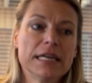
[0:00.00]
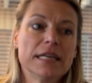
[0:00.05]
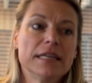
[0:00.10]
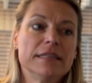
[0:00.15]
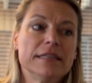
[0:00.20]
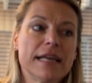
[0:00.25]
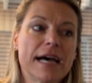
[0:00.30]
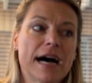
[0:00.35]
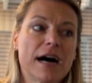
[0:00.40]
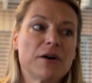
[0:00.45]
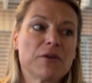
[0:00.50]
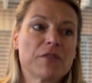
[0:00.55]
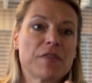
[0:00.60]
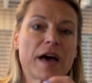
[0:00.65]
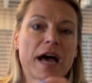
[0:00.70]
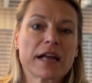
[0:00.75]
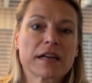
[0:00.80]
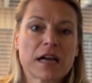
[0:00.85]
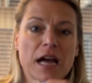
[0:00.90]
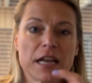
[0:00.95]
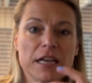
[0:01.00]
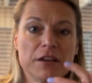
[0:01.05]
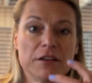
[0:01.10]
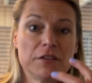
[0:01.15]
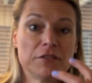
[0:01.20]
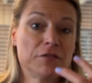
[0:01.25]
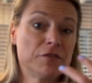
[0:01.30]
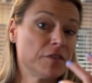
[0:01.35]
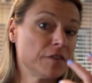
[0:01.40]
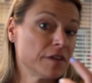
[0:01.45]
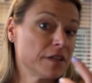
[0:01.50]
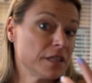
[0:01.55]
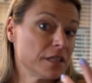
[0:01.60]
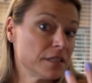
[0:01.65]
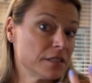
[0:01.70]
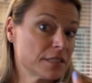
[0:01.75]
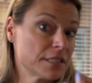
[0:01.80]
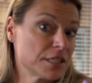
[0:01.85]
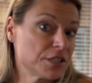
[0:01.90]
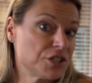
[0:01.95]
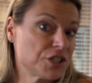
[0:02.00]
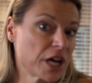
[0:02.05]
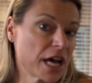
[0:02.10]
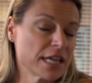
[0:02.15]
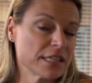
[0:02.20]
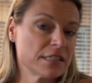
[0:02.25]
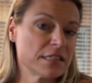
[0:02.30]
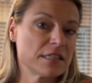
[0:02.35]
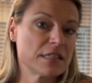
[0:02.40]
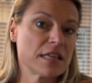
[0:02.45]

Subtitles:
Now that kind of suggests